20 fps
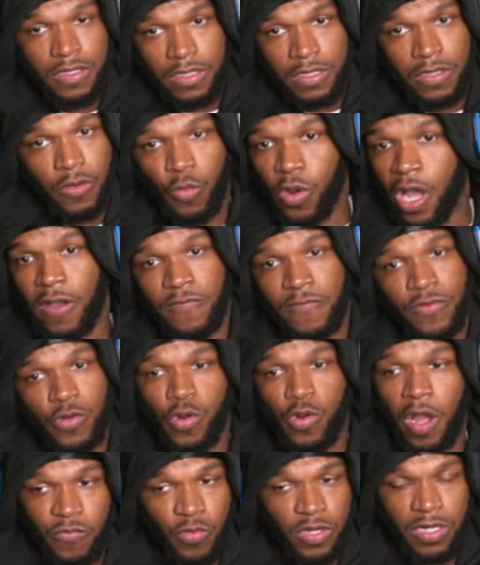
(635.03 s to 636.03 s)
Whoever,
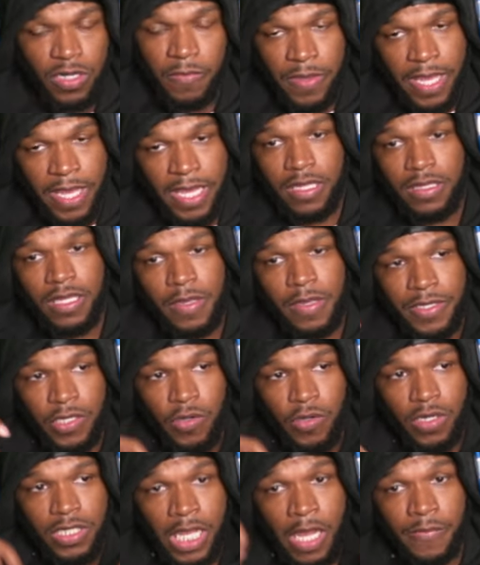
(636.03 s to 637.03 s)
whoever wanna bet, let me know in
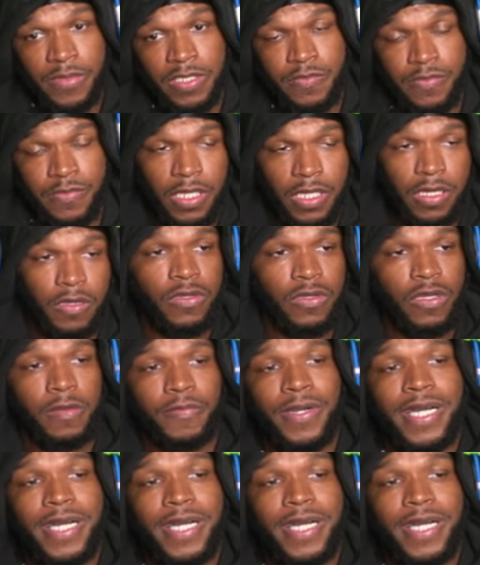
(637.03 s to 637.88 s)
the comments below. But